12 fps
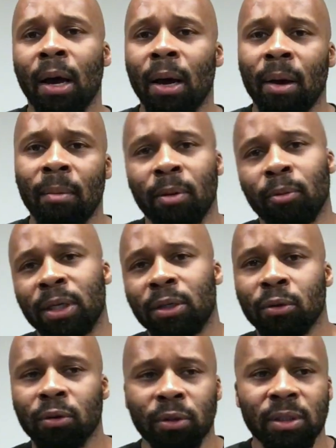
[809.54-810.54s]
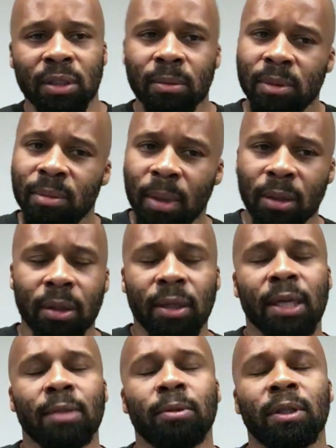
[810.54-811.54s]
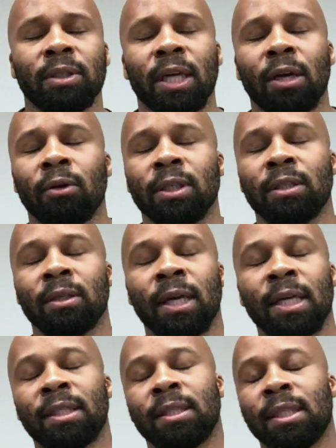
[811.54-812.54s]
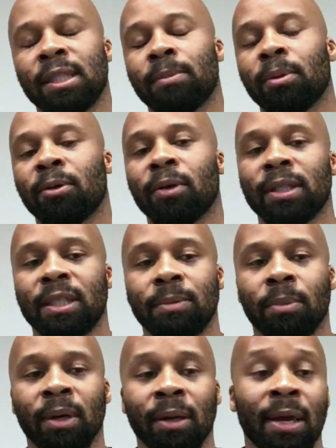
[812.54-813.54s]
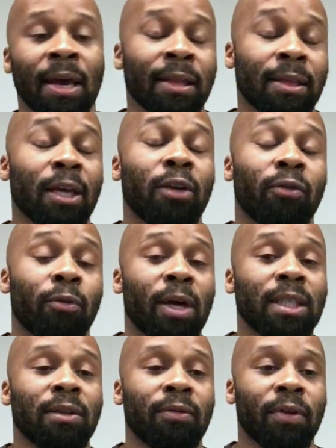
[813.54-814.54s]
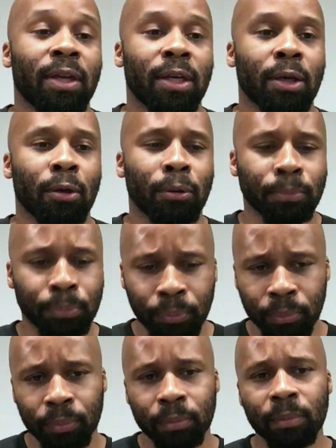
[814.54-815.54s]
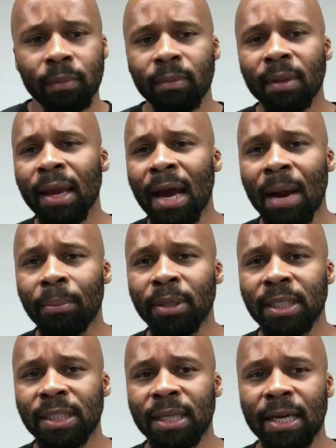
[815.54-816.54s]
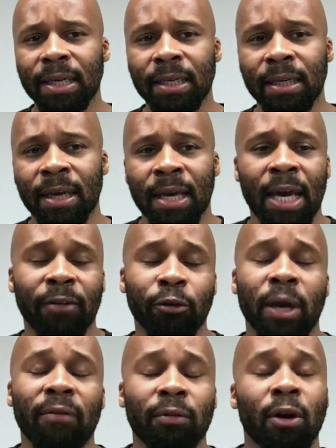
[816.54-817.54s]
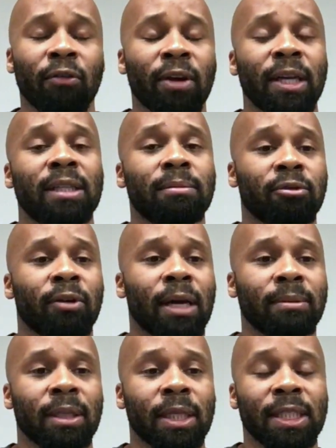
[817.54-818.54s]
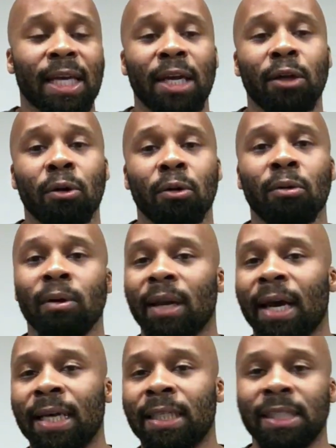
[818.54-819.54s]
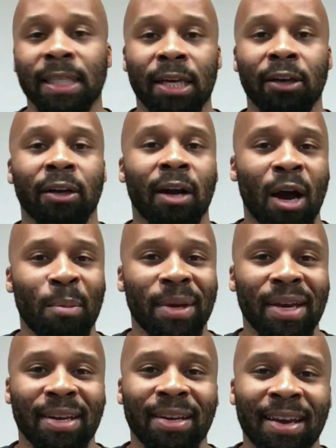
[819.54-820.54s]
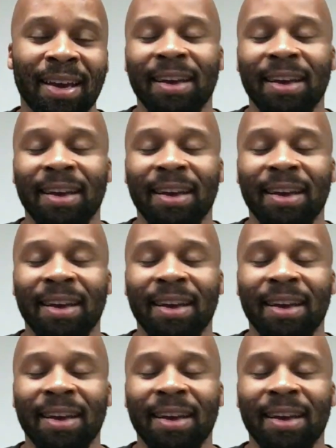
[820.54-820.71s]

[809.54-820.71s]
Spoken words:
and we can do some other things with the channel as the season progresses. But thank you for watching the video. I appreciate it. If you haven't already, subscribe to the channel, like, share, comment,